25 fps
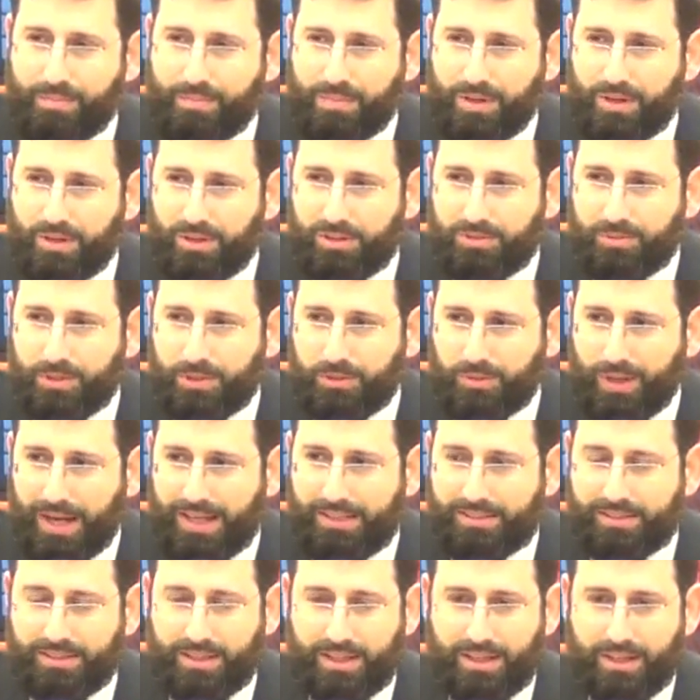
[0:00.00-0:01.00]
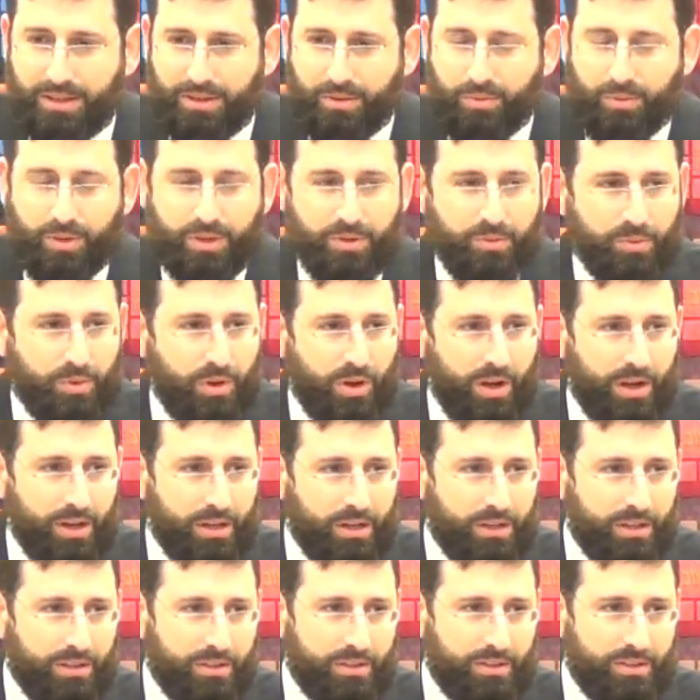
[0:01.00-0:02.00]
Because we translated the word
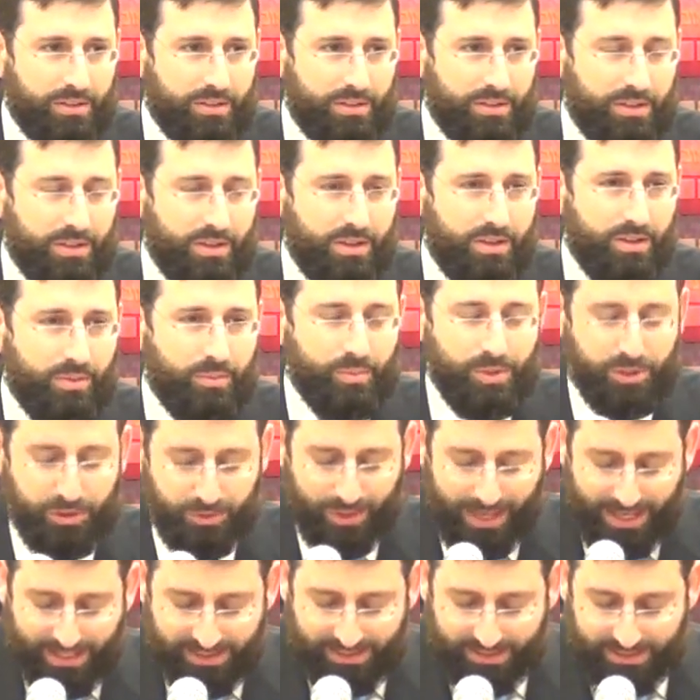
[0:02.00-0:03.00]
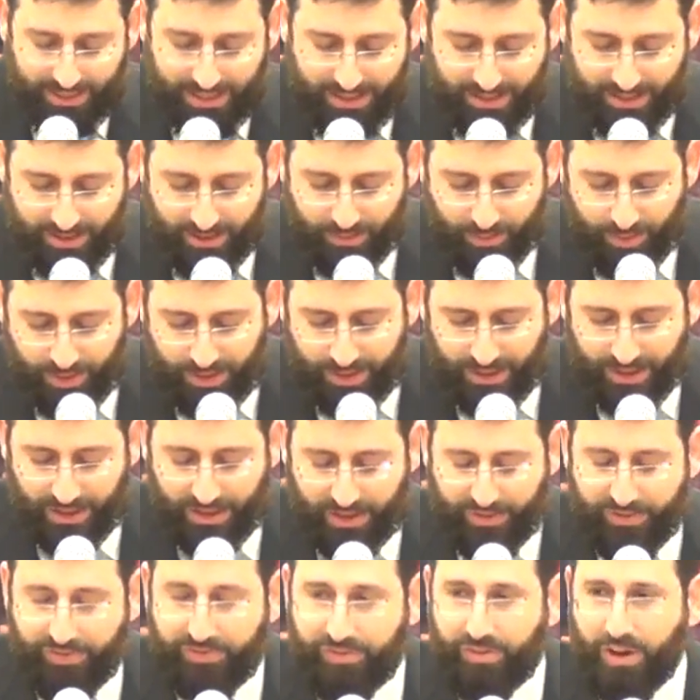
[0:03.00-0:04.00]
wrong. We translated the word
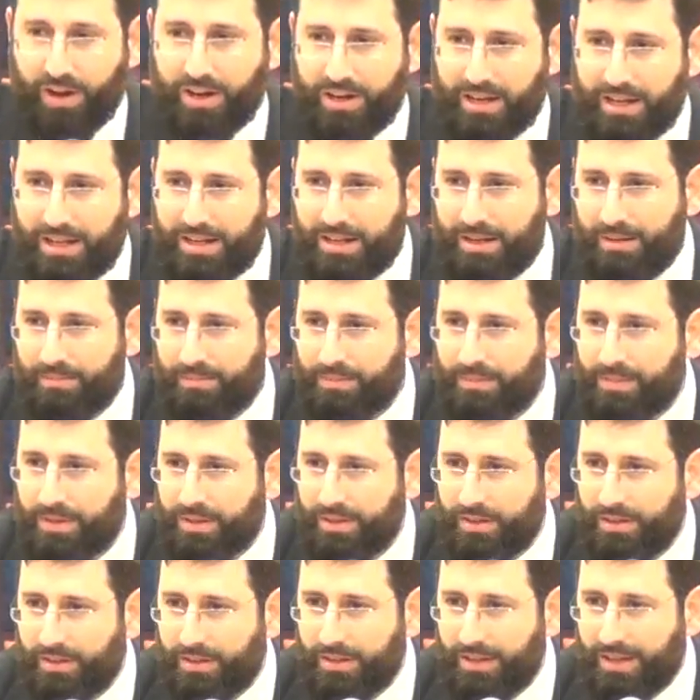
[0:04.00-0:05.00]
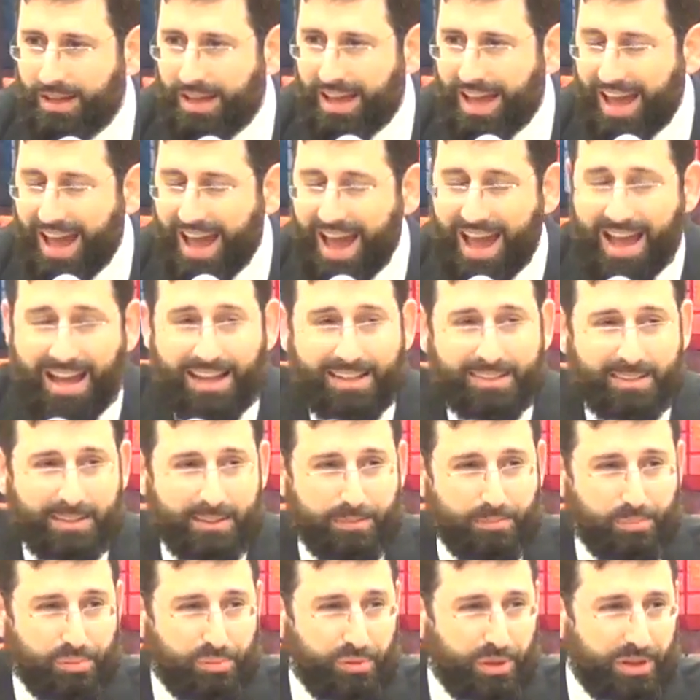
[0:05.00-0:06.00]
lefanim
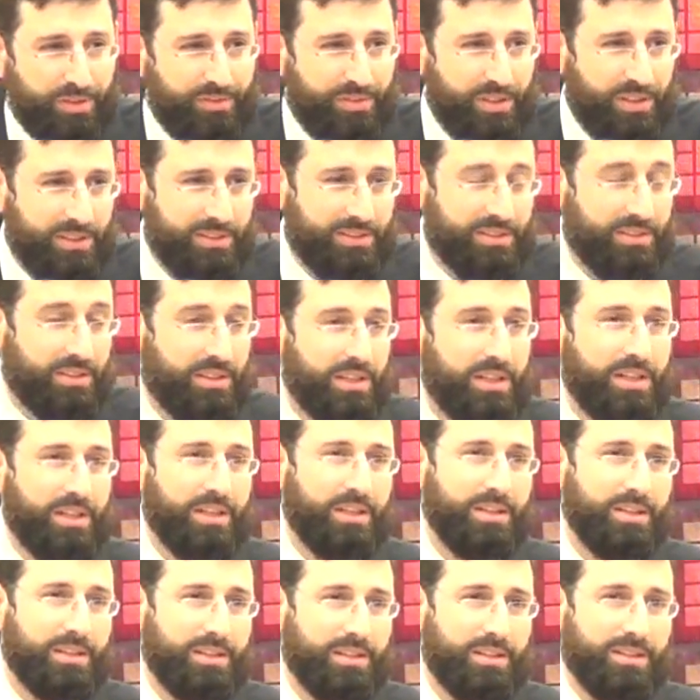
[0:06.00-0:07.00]
as previously.